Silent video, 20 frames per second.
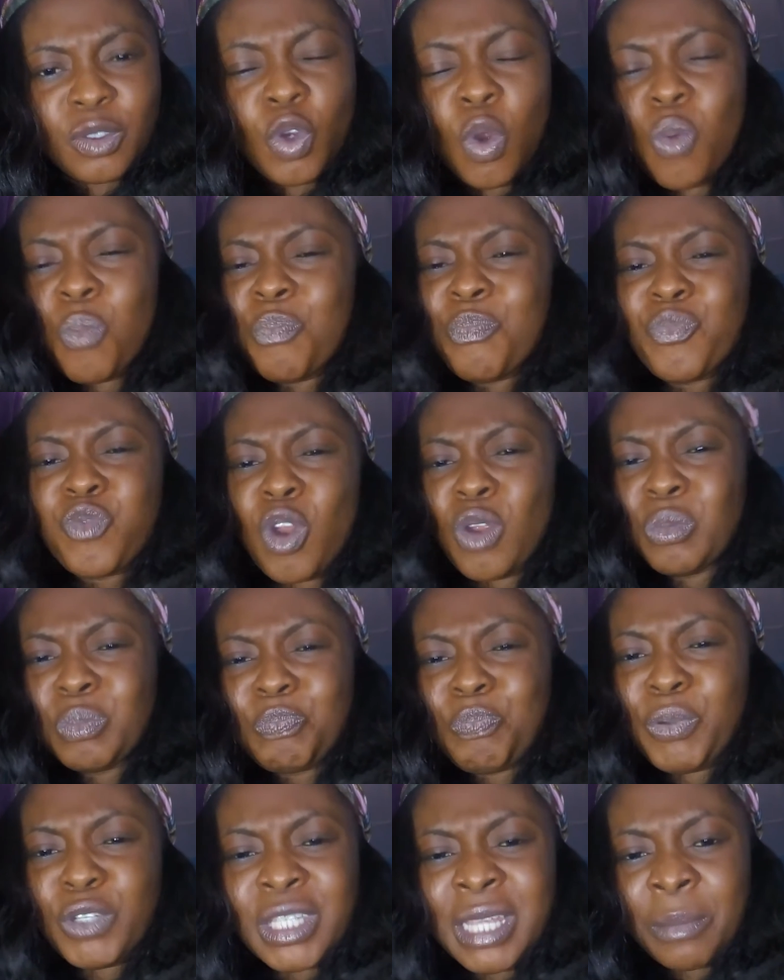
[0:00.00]

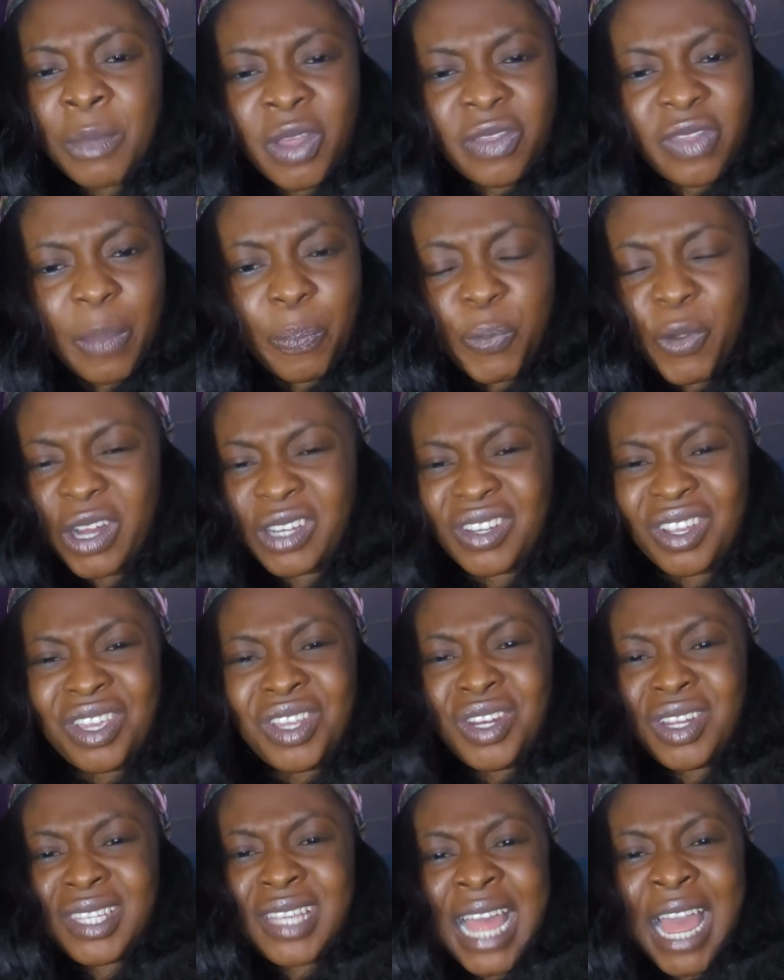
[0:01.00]
Don't put him under pressure.
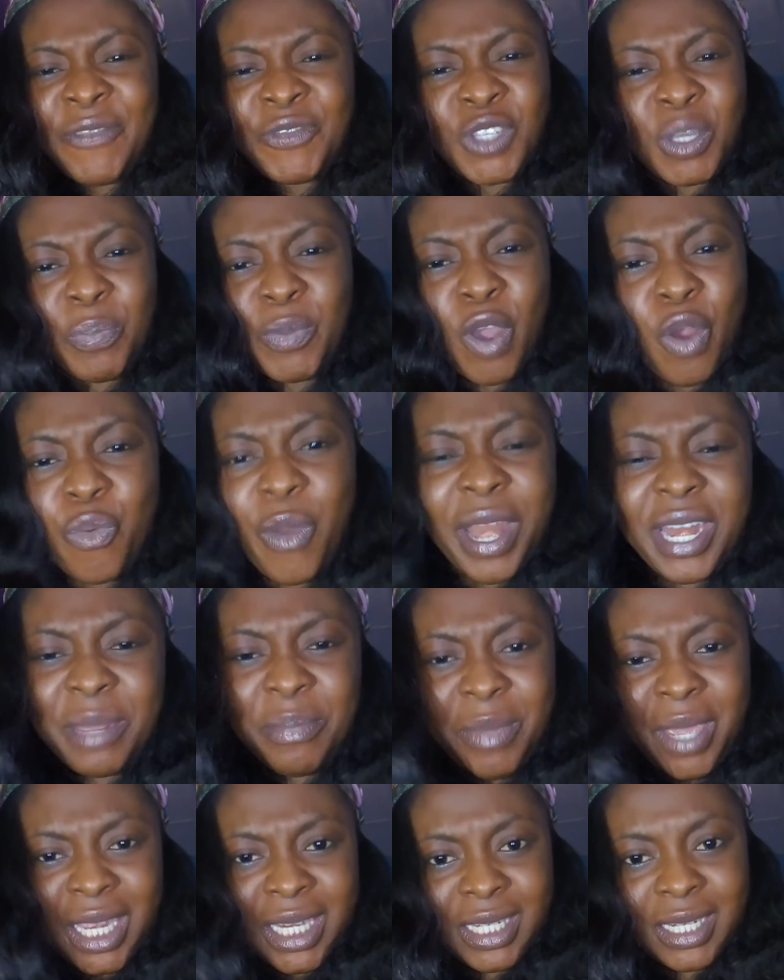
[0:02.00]
He doesn't have to be
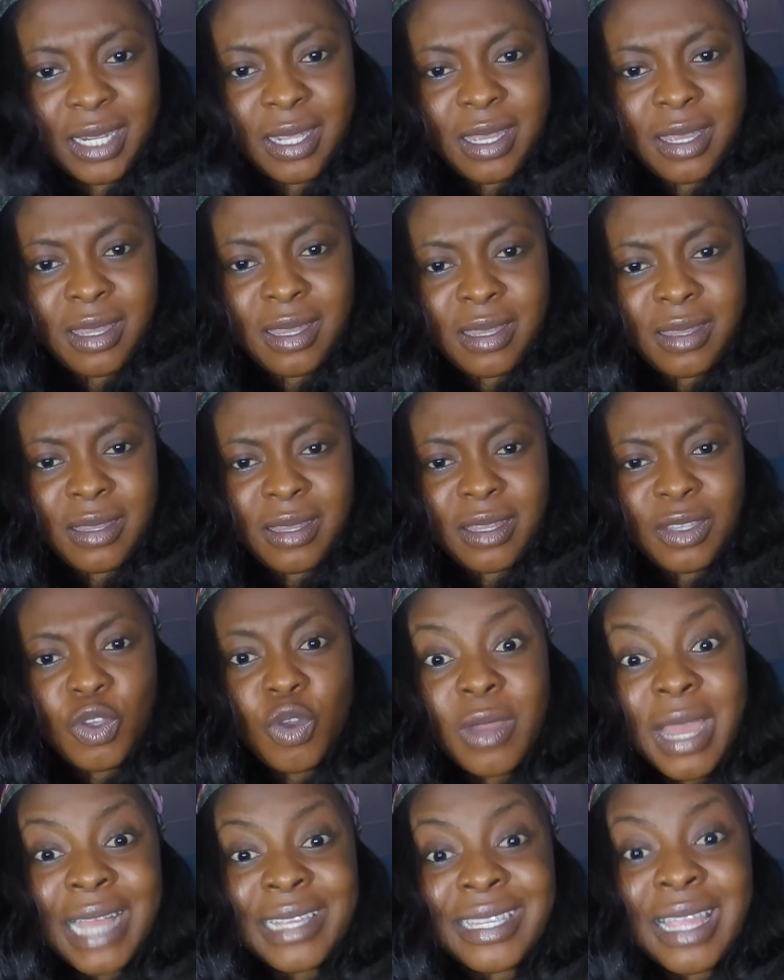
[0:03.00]
already made.
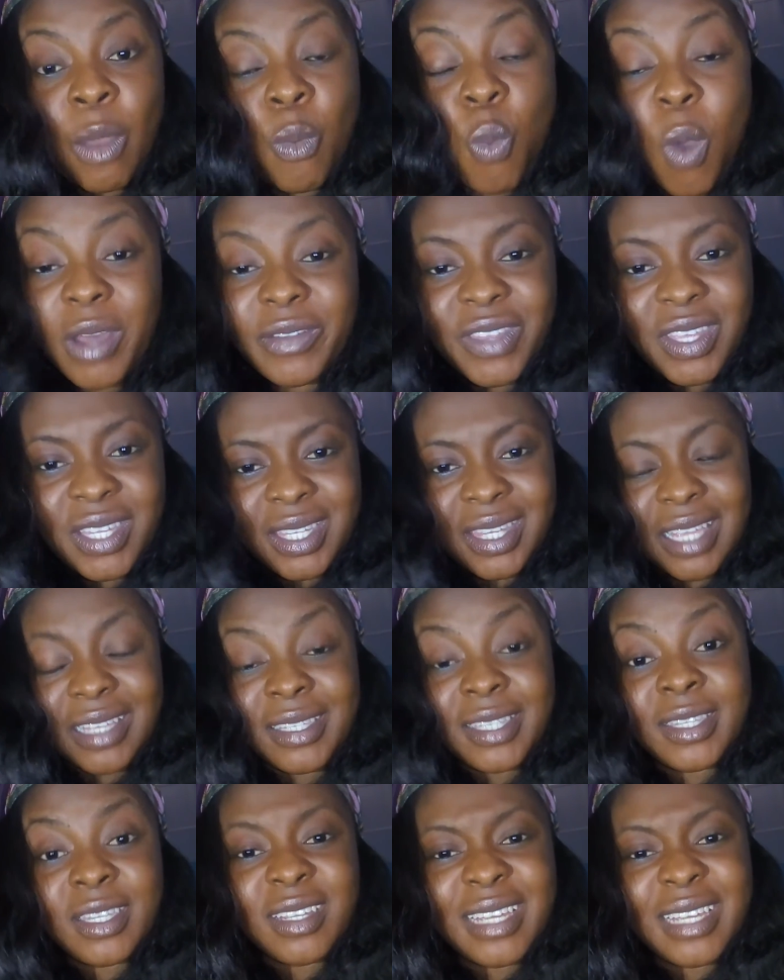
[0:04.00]
You guys can work these things